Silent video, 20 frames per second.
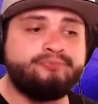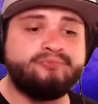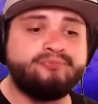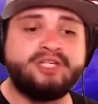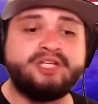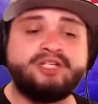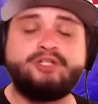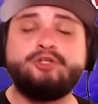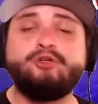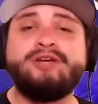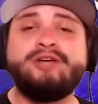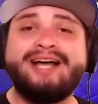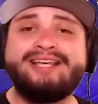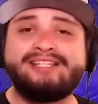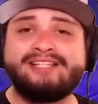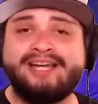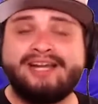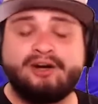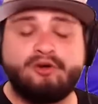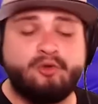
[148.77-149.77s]
Did you guys
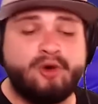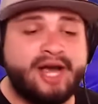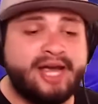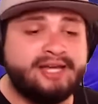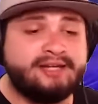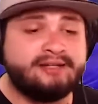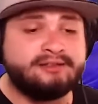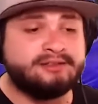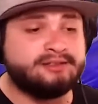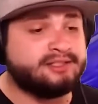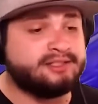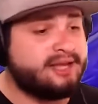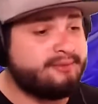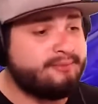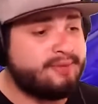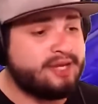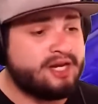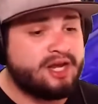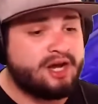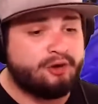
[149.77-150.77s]
get it right? Let
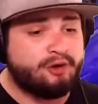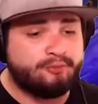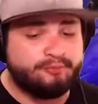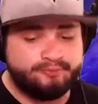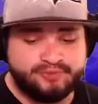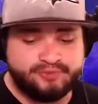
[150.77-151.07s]
me know.